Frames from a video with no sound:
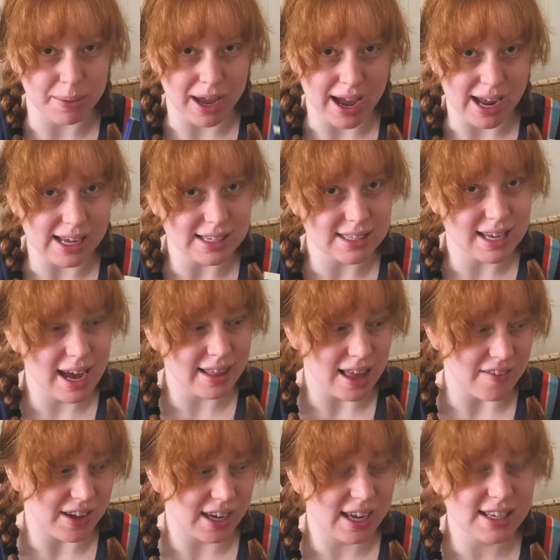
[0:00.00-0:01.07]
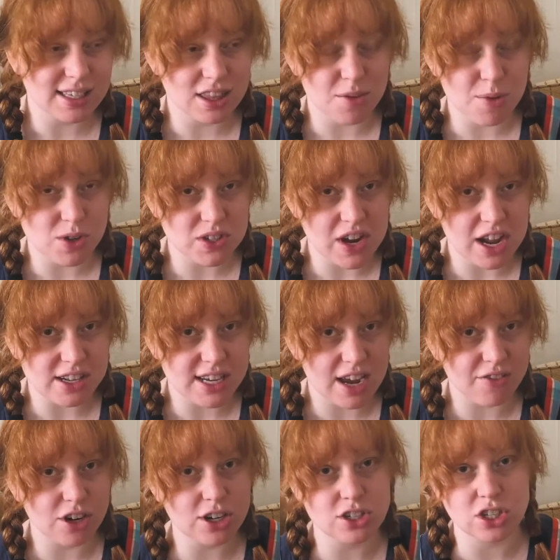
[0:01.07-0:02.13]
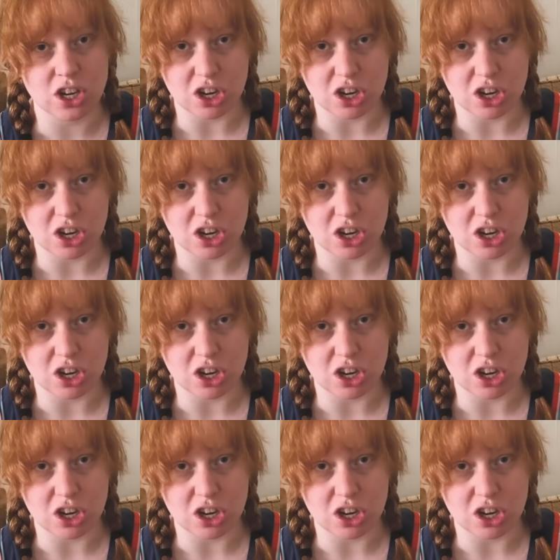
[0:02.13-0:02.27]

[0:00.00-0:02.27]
guys. I love it. Is it the most diverse?